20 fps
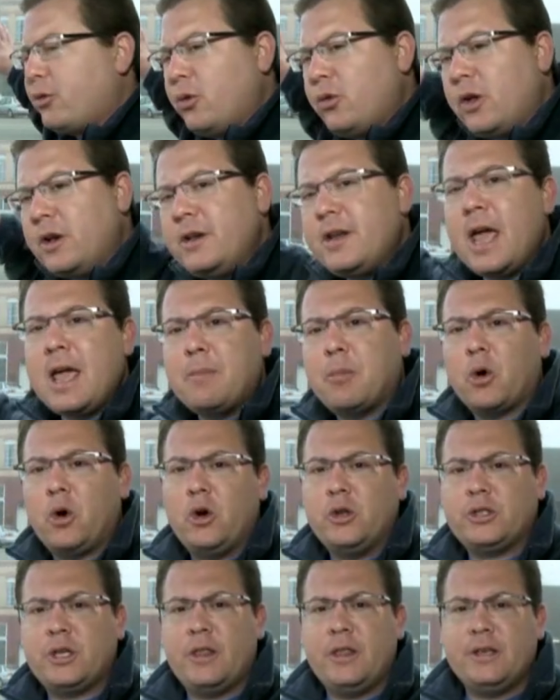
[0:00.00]
with their
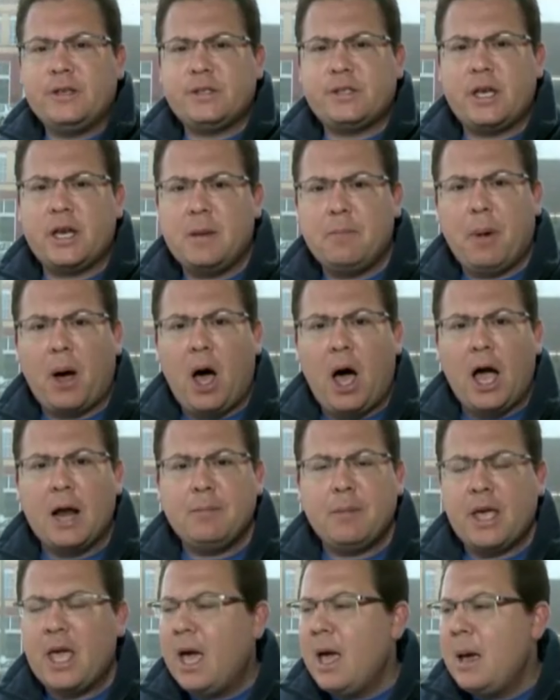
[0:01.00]
cameras pointing
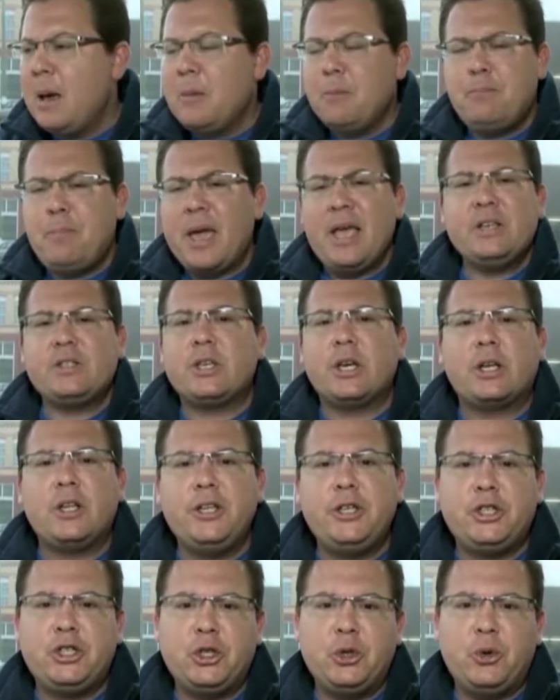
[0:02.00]
over to the
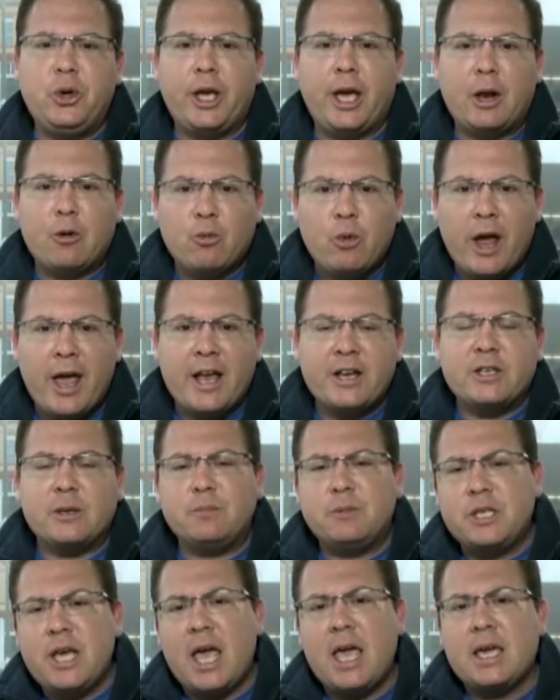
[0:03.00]
Bradley Hardware, the
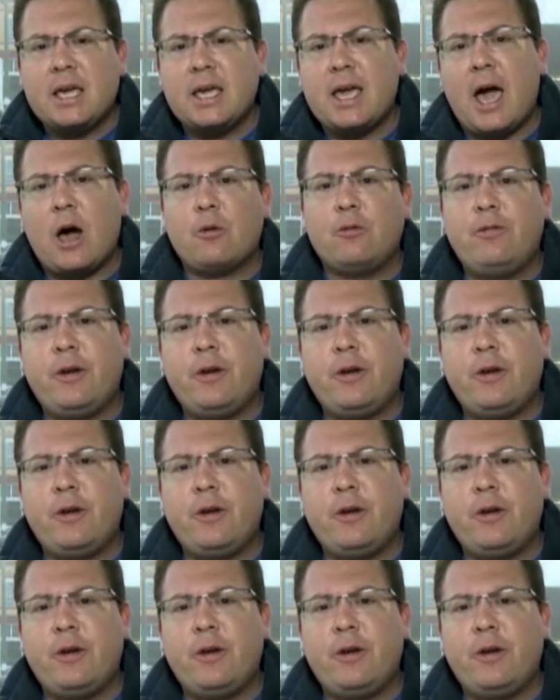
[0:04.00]
Bradley True